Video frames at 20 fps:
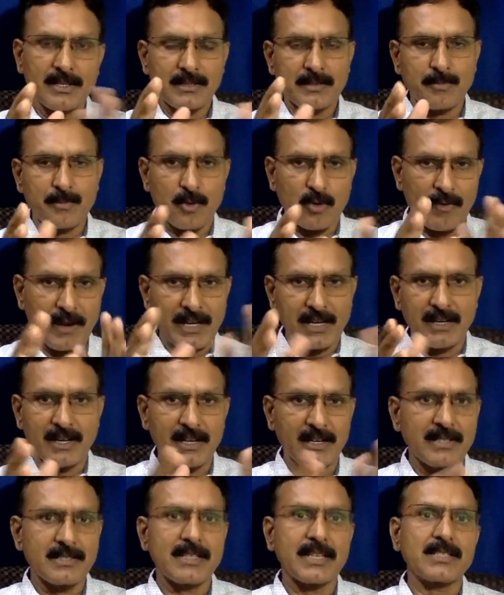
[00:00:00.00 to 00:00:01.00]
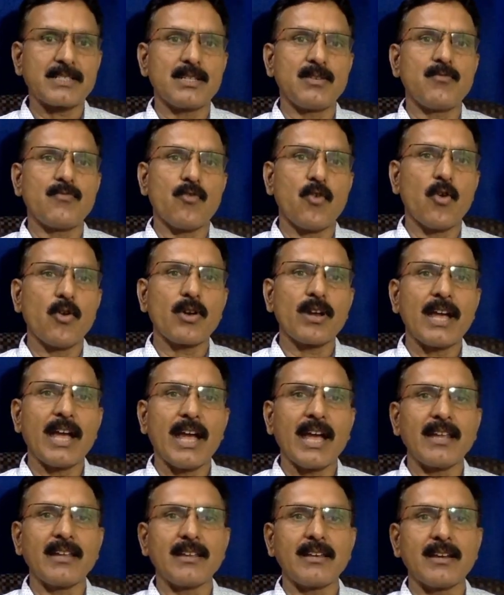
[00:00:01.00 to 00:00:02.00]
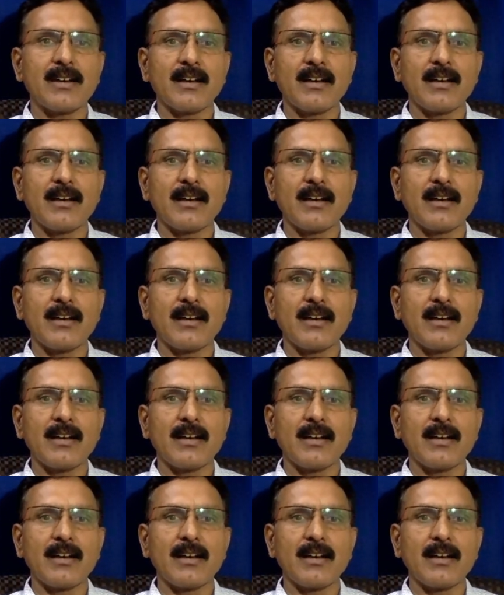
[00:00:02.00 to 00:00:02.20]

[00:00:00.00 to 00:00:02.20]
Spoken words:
provided under section 4, and